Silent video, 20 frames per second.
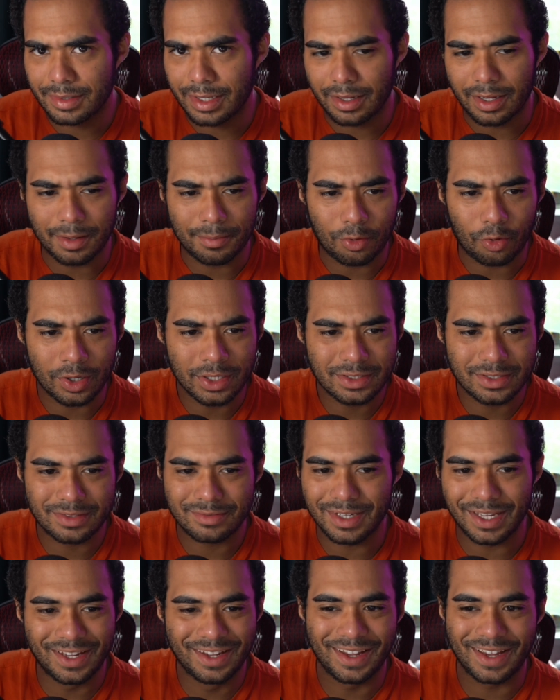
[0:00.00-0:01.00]
points,
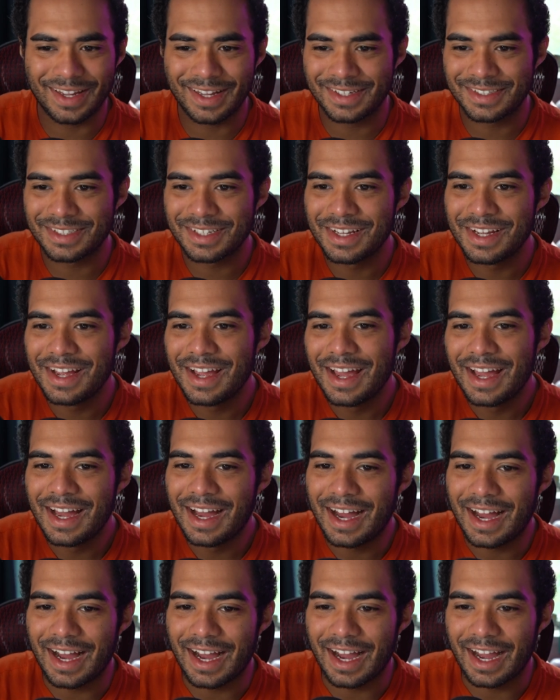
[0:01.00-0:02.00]
I guess,
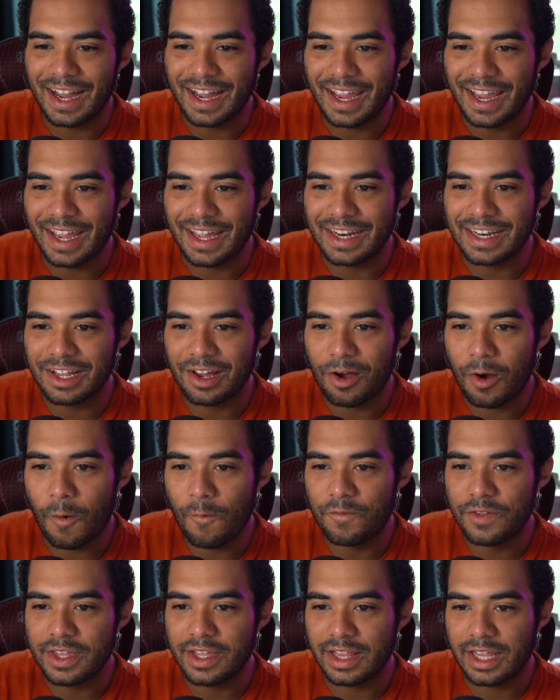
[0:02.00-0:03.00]
and
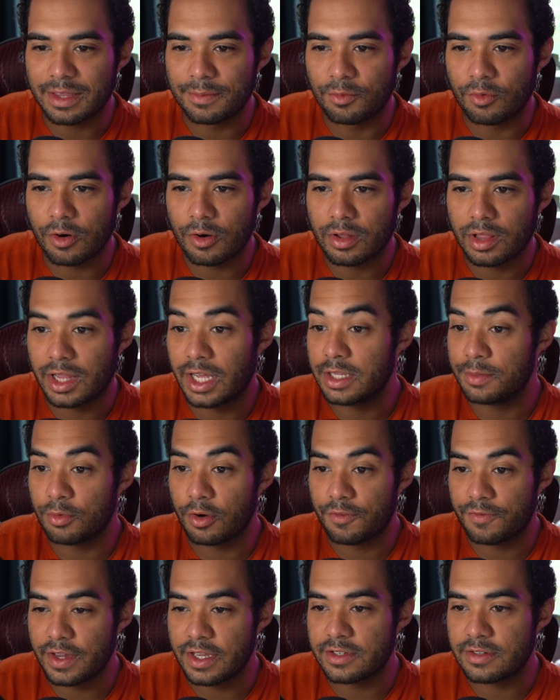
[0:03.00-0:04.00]
hopefully collect more
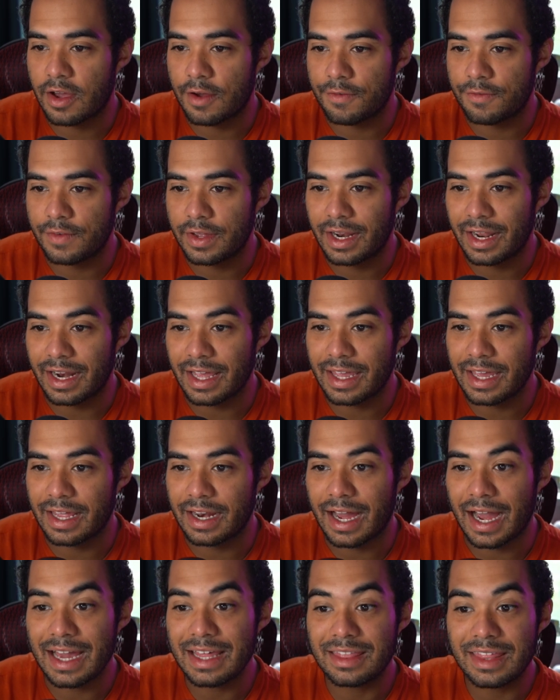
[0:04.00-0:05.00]
fees off of it. And again,
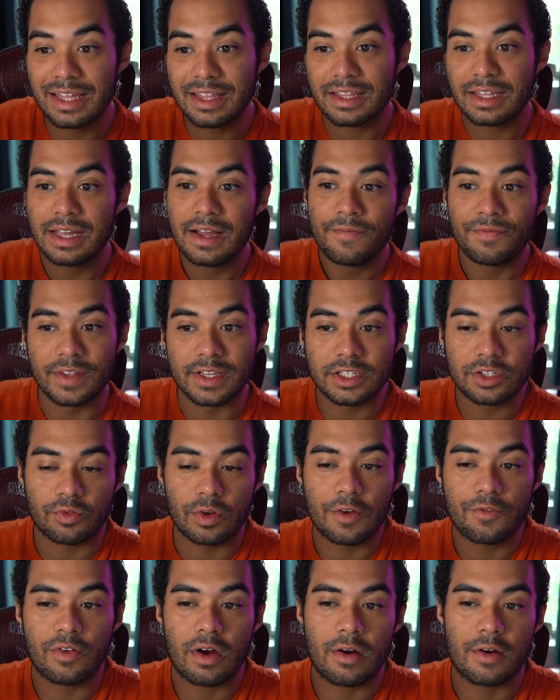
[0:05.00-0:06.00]
I think this
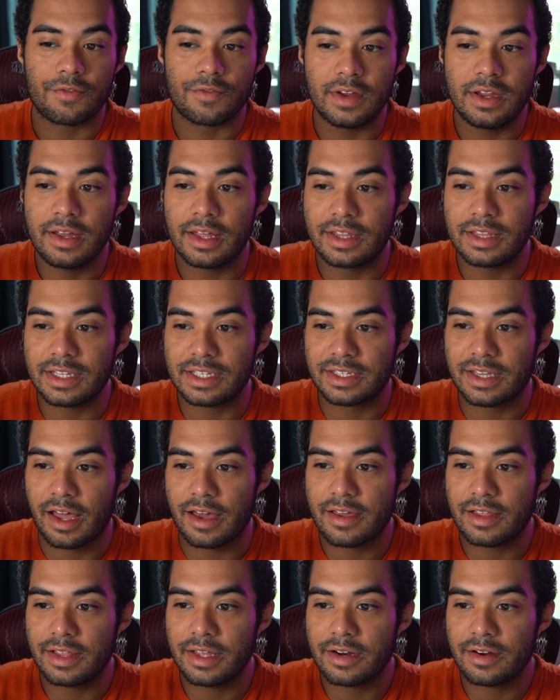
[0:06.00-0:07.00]
24-hour fee, I think this
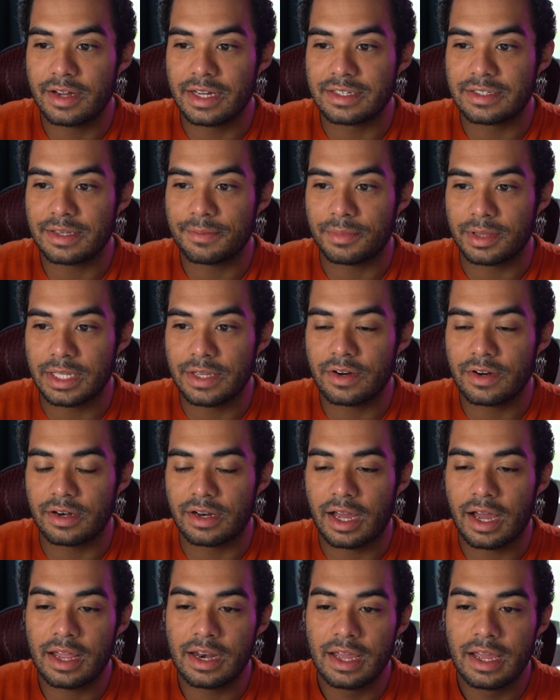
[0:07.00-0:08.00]
calculator is, believe it or
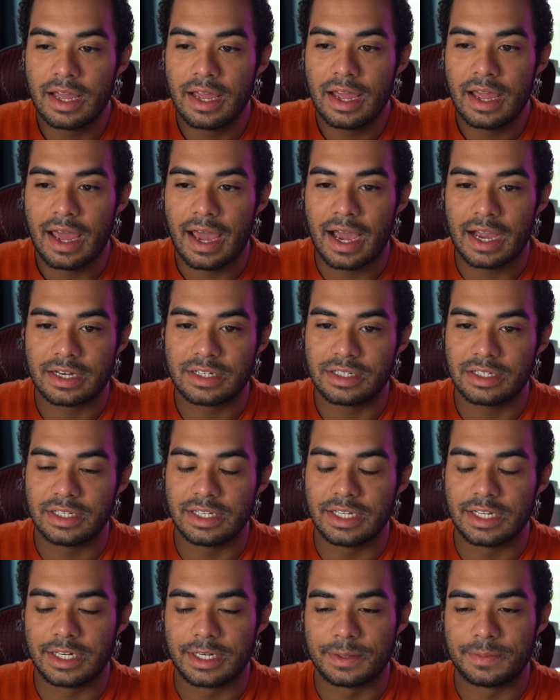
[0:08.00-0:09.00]
not, actually
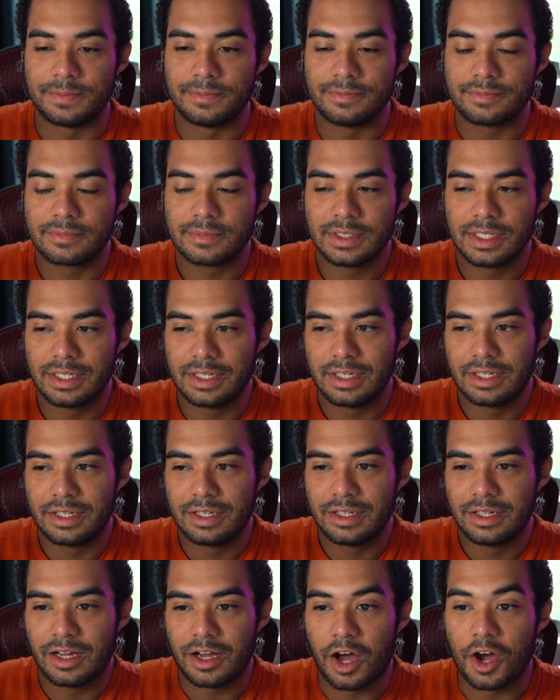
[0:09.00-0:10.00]

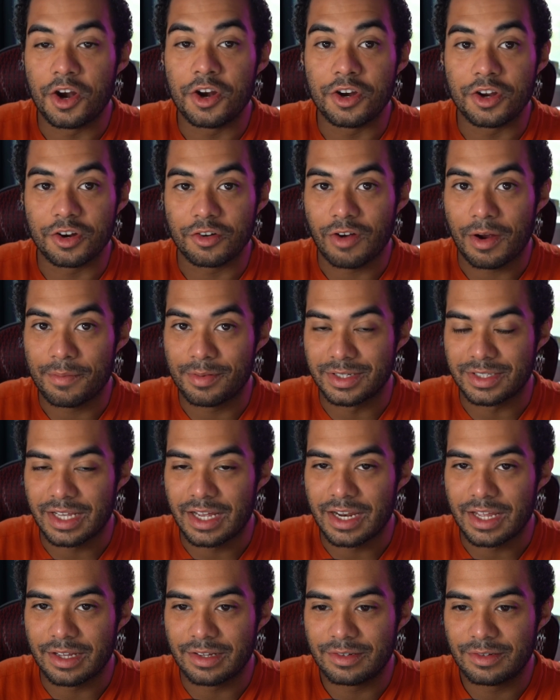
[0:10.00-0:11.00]

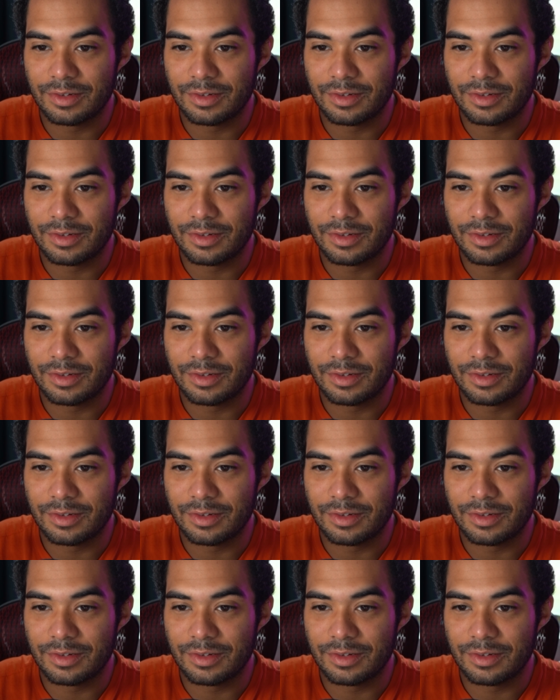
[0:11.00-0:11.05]
underrepresenting